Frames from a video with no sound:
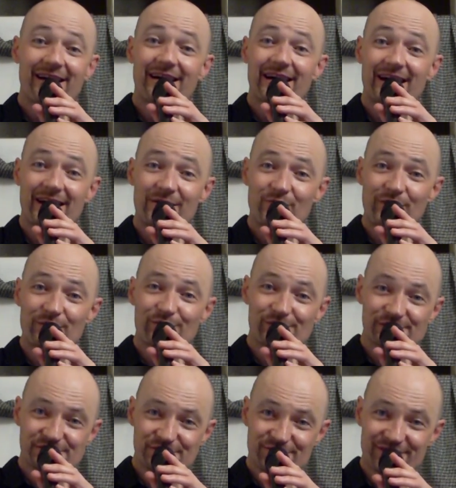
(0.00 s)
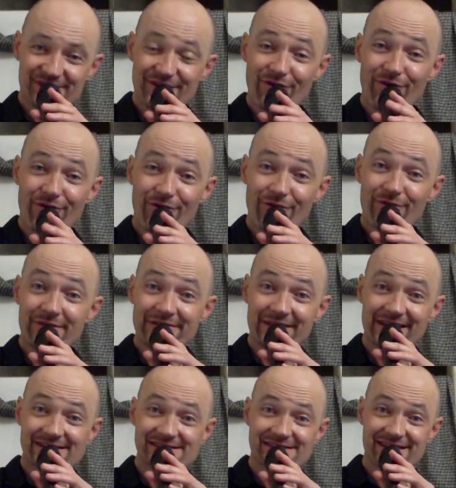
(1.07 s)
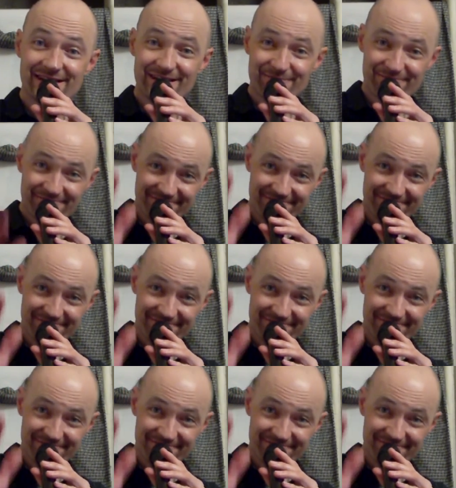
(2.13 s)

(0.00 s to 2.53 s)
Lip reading: and we will do it all next time.